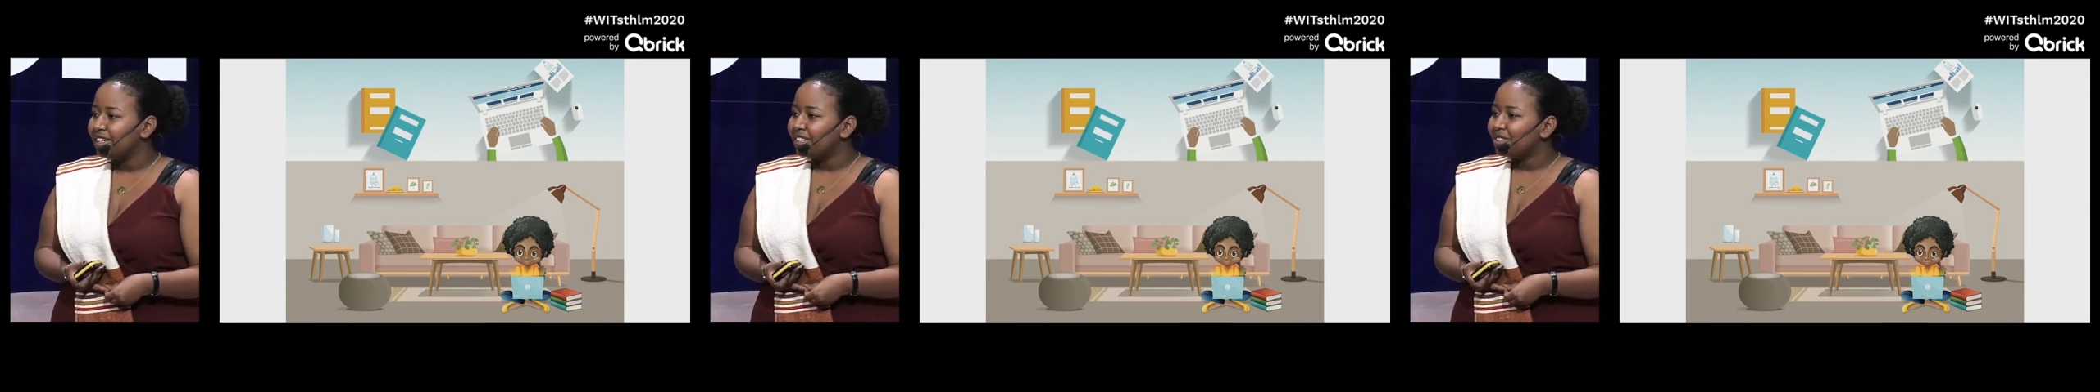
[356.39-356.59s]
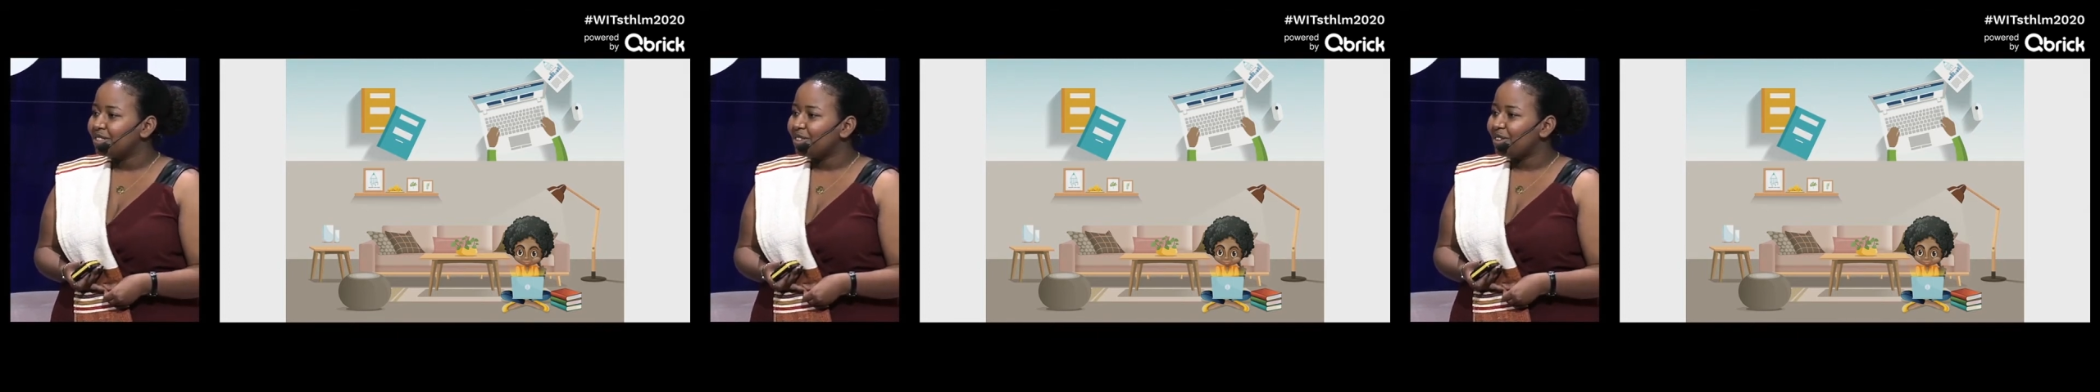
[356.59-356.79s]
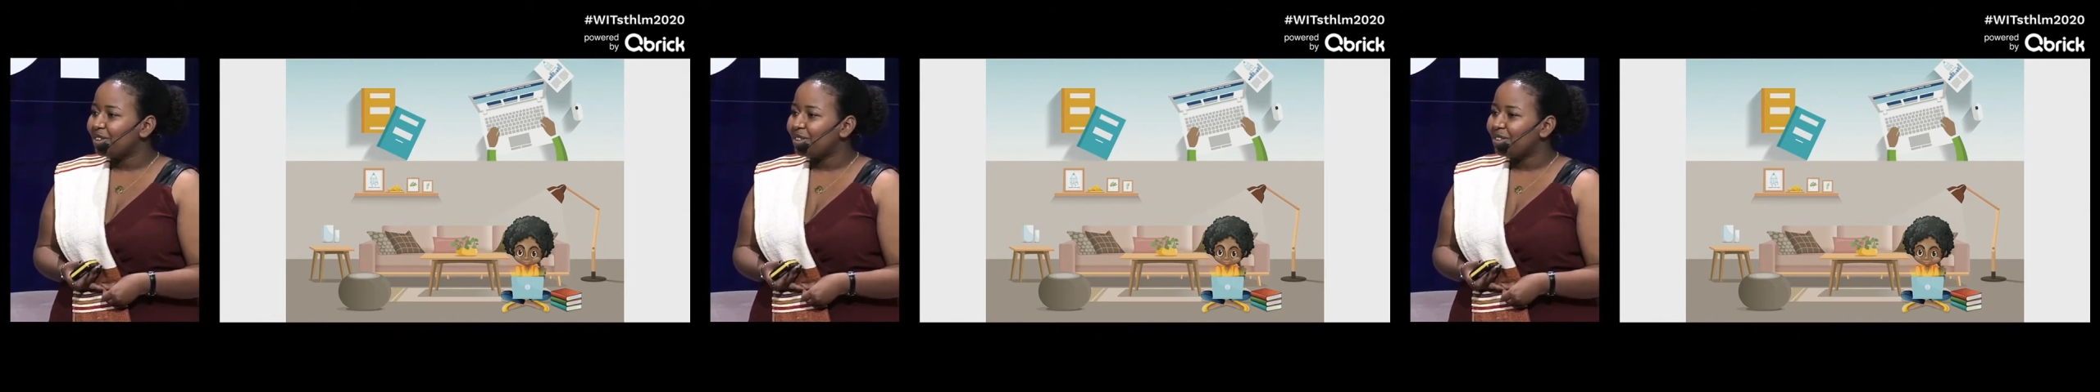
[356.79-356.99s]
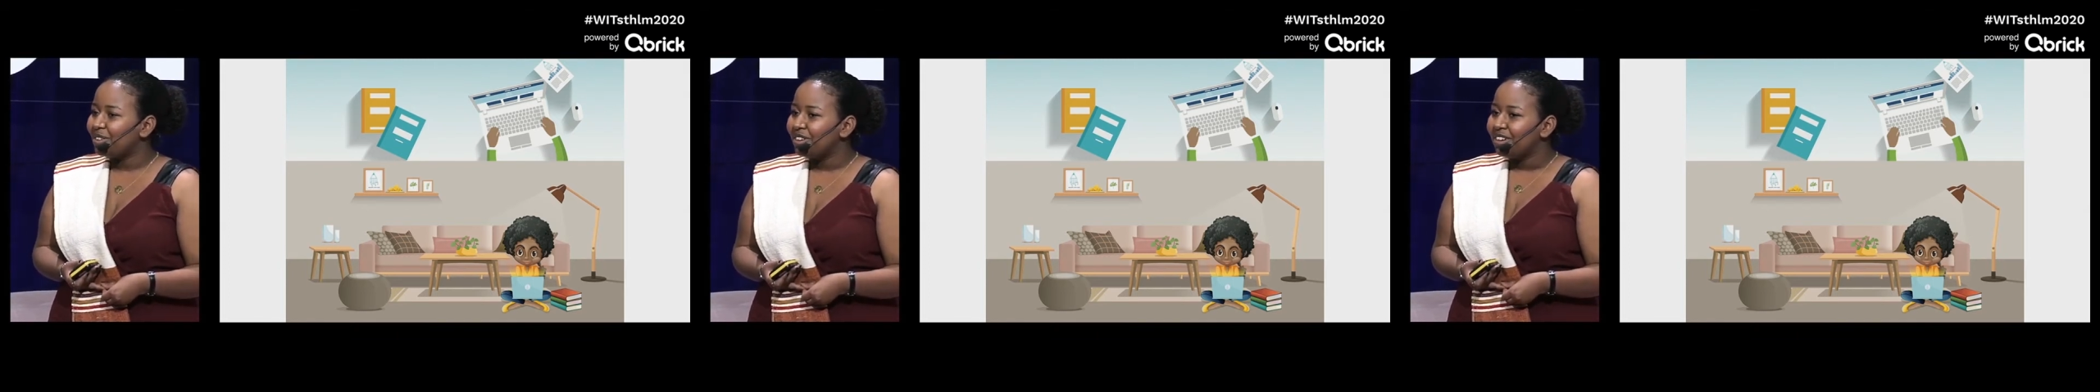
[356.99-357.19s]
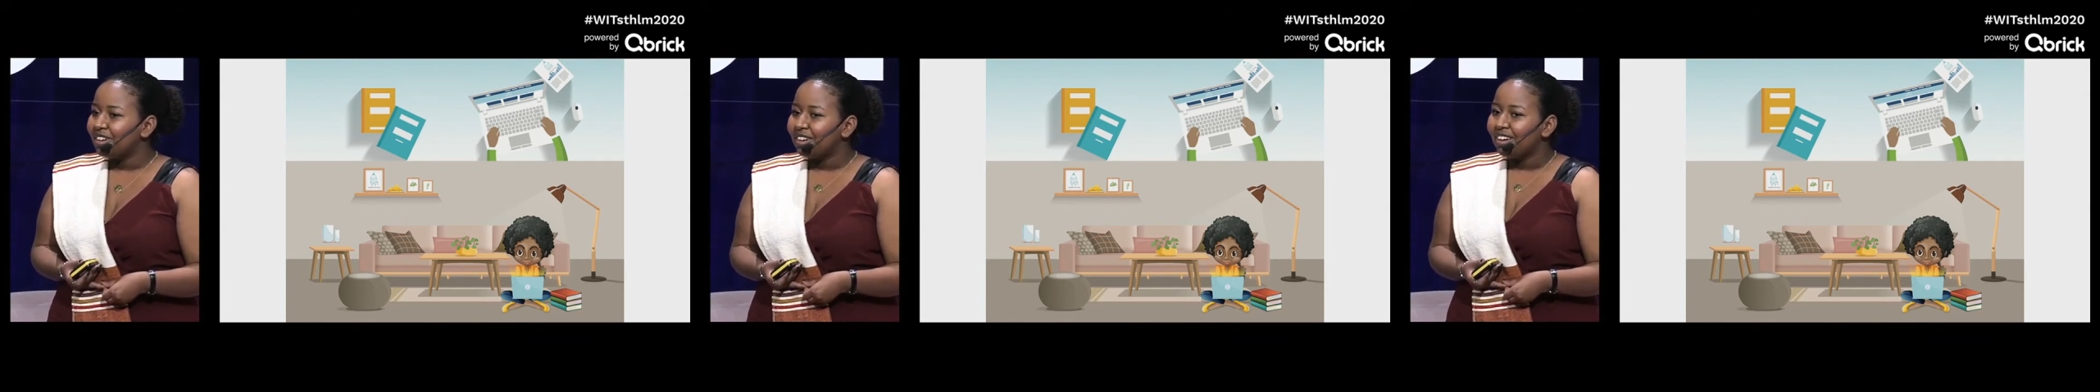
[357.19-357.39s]
So
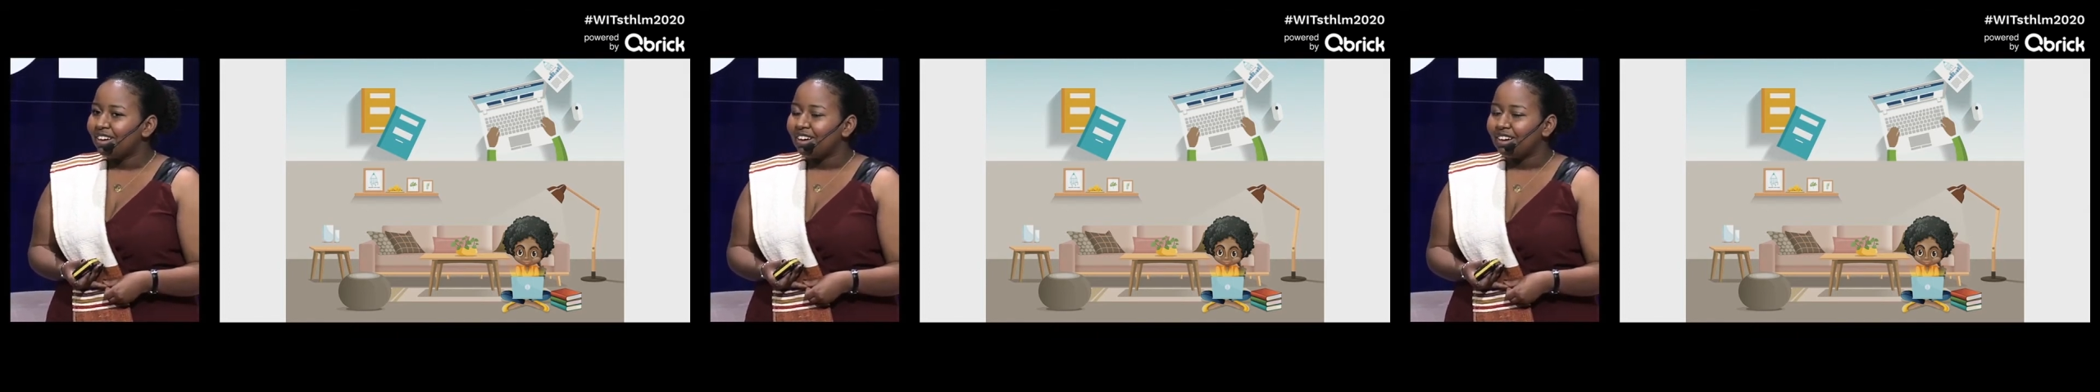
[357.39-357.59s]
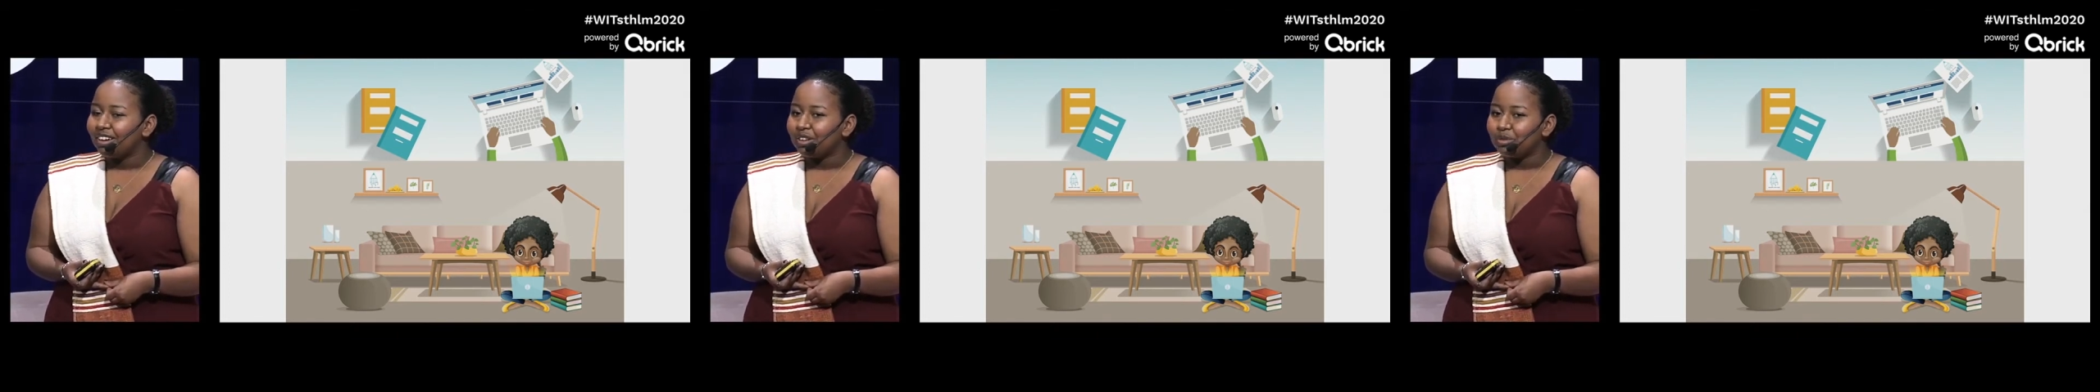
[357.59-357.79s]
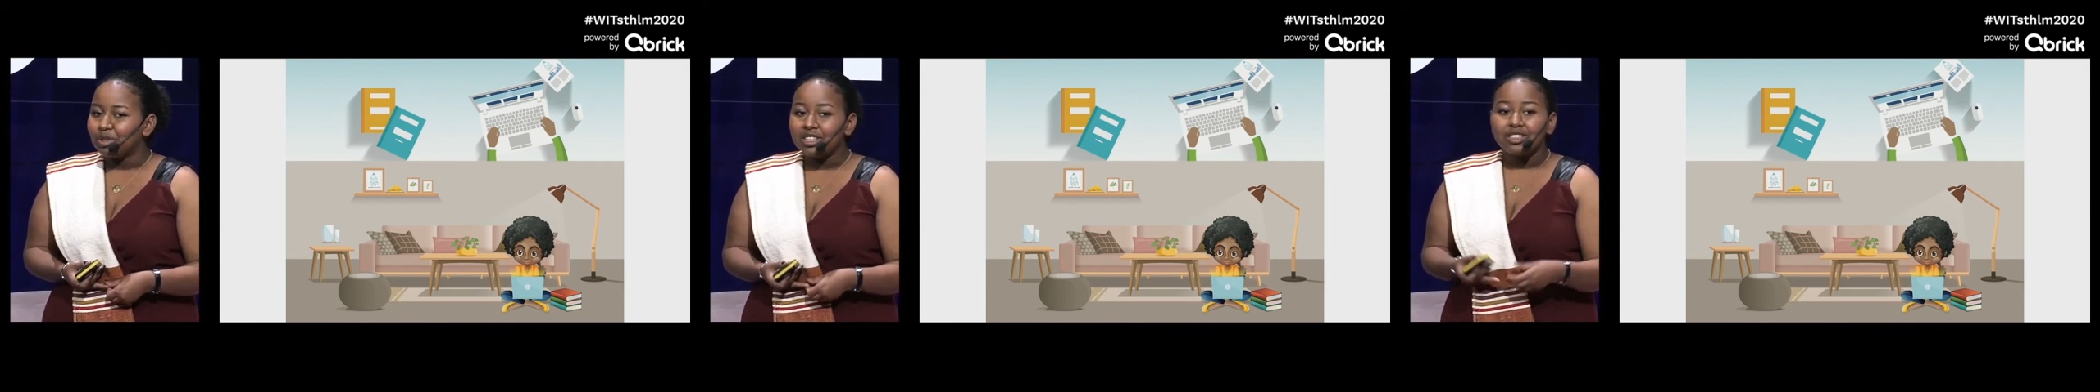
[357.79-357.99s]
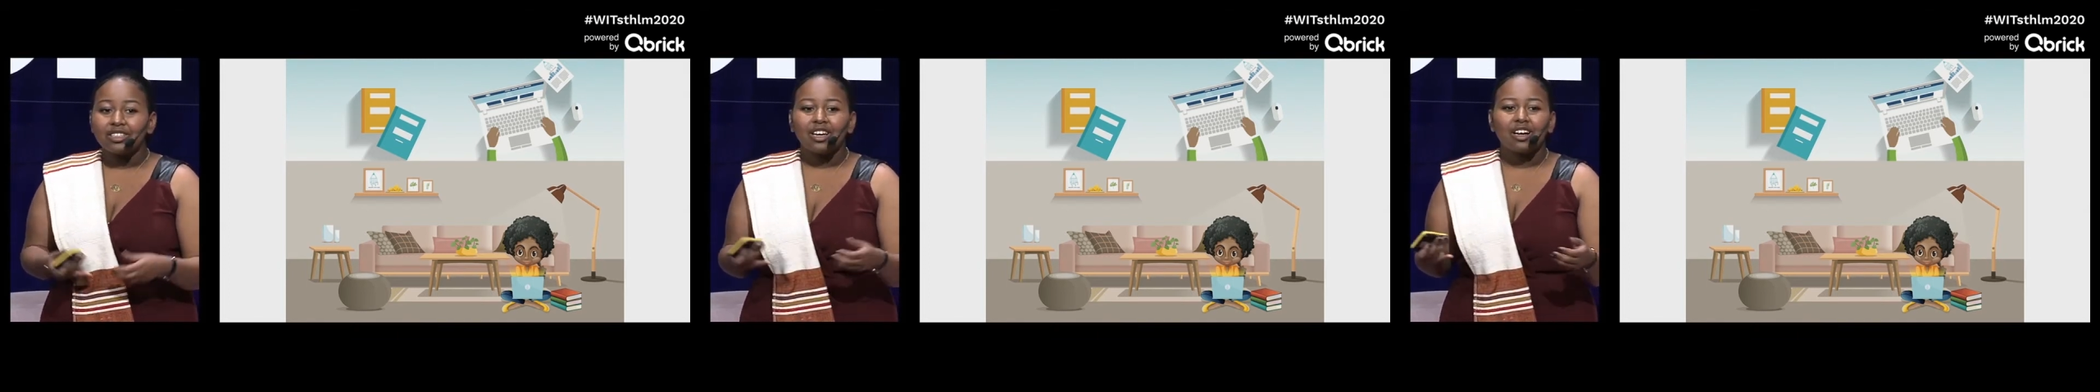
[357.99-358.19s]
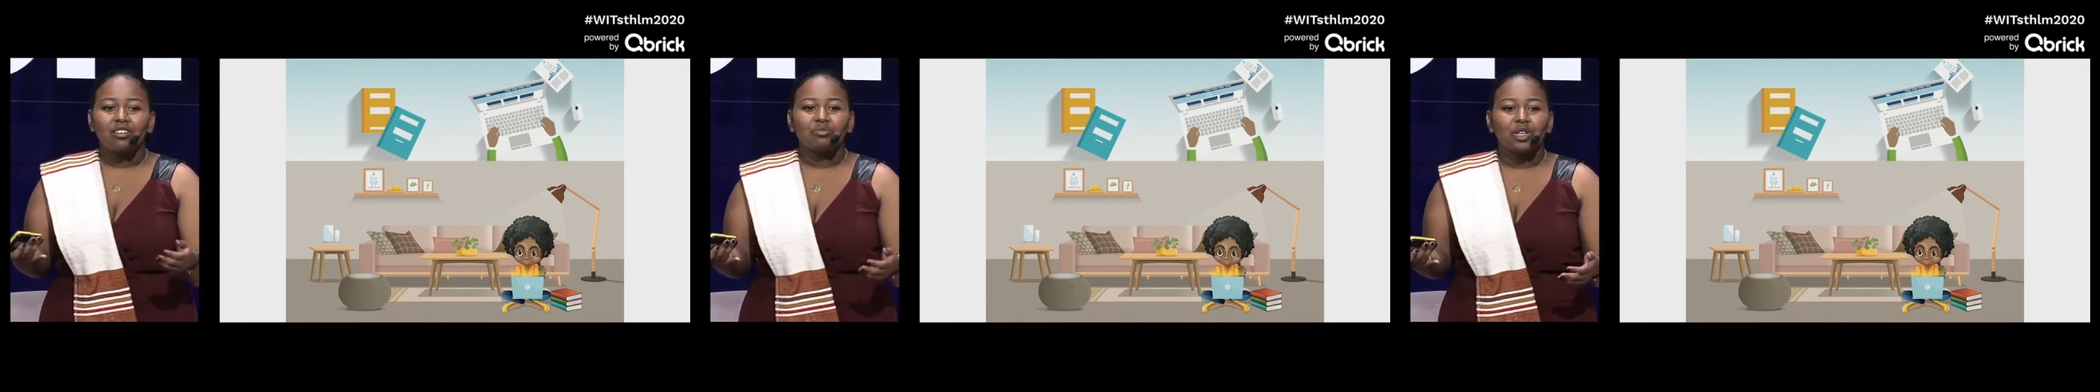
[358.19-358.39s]
we
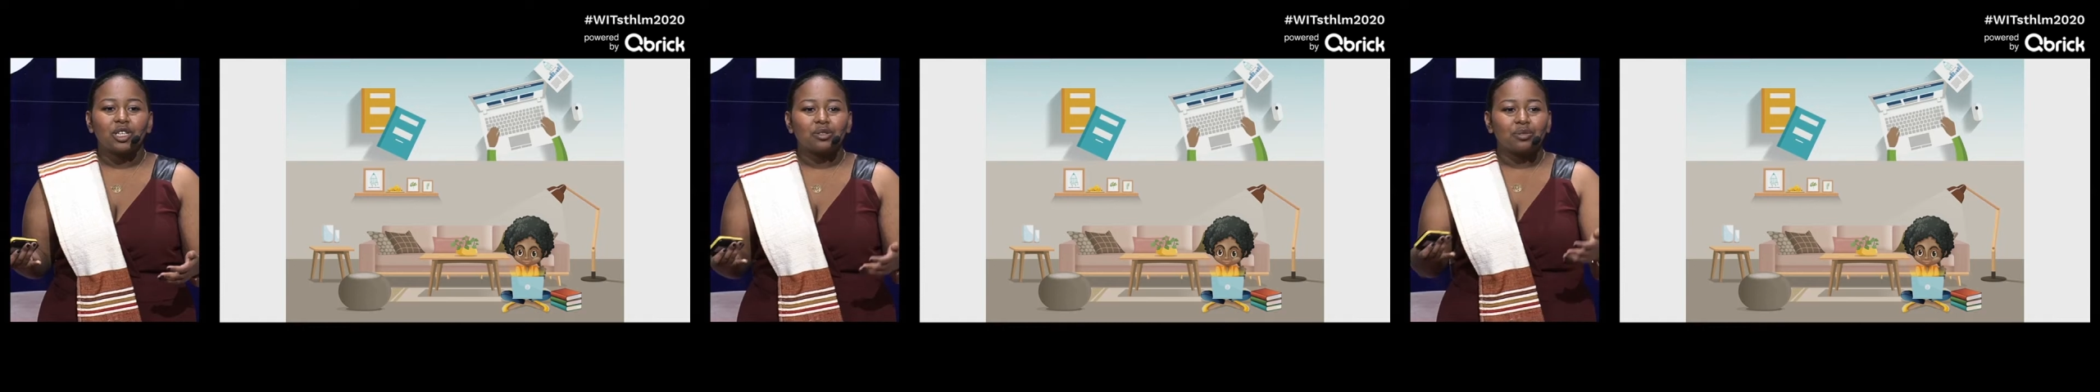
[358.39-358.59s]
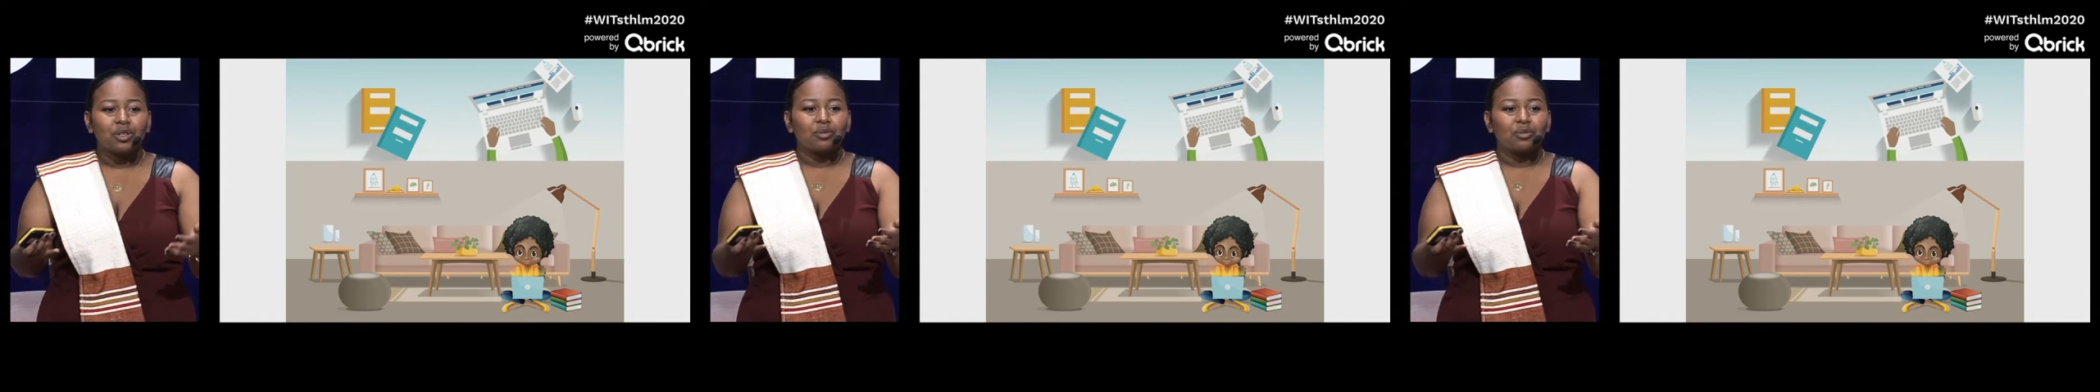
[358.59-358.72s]
didn't have much,